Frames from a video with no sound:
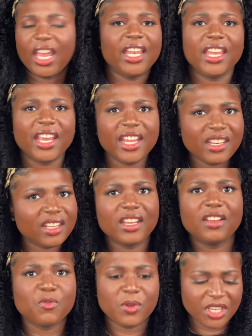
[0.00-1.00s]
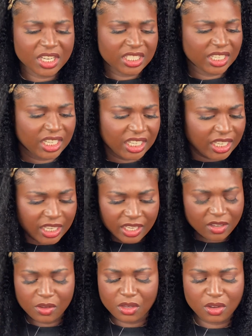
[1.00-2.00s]
And then when you're
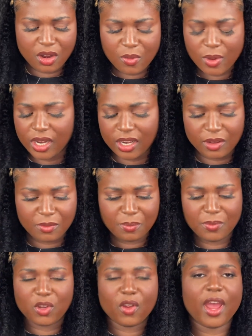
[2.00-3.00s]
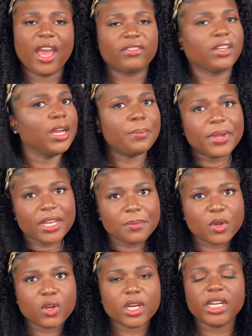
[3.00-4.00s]
done, you don't want to, you know, have her up
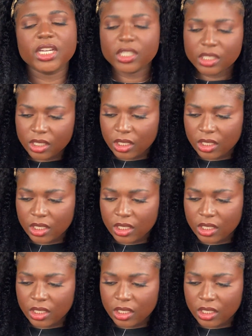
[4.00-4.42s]
anymore.